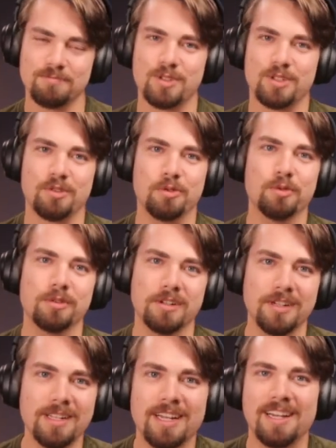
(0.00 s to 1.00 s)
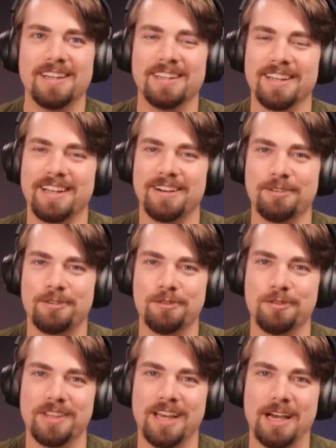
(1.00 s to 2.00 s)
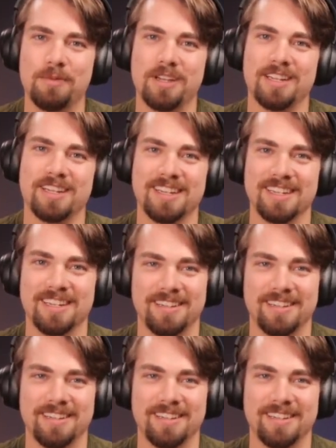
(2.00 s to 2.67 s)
school. Like how cool would that be?